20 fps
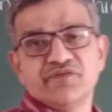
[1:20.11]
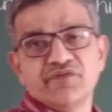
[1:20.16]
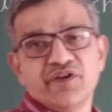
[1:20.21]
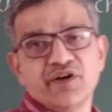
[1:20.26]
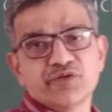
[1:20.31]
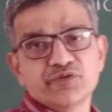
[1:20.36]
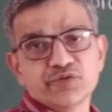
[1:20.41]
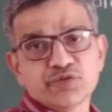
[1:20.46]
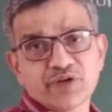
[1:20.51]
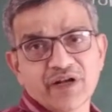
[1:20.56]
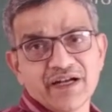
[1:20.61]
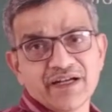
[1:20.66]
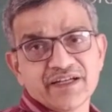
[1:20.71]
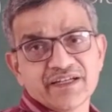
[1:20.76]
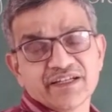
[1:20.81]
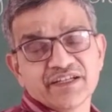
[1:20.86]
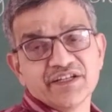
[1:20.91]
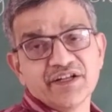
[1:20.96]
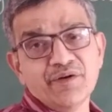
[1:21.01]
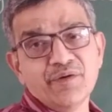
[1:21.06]
You have to write
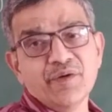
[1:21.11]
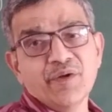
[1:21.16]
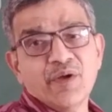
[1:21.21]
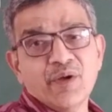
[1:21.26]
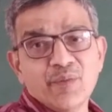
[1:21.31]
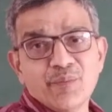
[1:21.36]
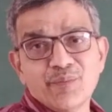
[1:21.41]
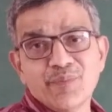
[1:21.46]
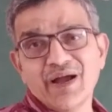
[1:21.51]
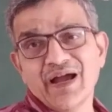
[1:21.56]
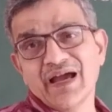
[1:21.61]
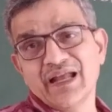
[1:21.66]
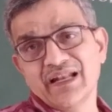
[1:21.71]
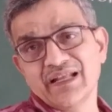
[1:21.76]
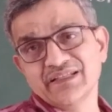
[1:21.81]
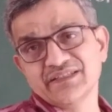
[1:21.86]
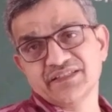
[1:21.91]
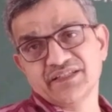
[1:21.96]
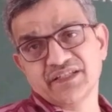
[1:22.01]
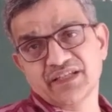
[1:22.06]
it in a
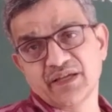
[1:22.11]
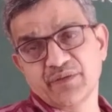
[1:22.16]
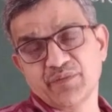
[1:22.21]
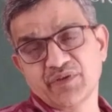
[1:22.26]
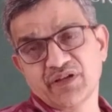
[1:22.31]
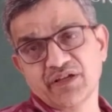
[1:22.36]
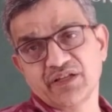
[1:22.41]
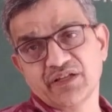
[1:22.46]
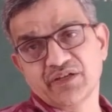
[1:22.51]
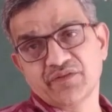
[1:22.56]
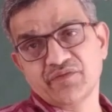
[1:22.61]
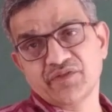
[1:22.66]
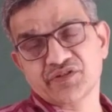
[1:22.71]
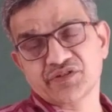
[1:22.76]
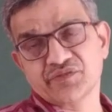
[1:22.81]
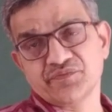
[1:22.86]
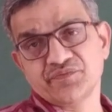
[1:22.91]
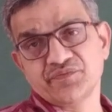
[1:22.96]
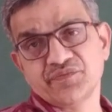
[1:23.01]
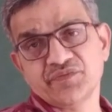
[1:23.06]
balanced chemical
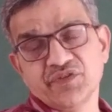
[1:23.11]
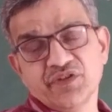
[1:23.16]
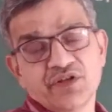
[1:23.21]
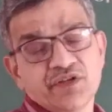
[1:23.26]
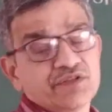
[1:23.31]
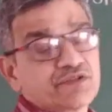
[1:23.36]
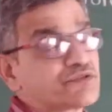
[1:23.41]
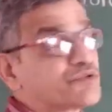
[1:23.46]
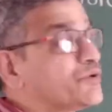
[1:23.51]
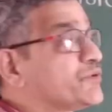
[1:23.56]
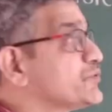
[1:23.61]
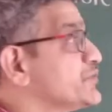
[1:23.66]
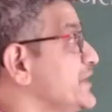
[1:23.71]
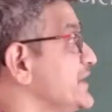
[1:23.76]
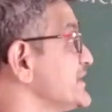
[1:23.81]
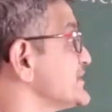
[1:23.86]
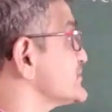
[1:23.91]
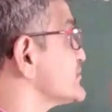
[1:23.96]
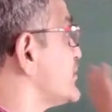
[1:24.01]
equation. So that is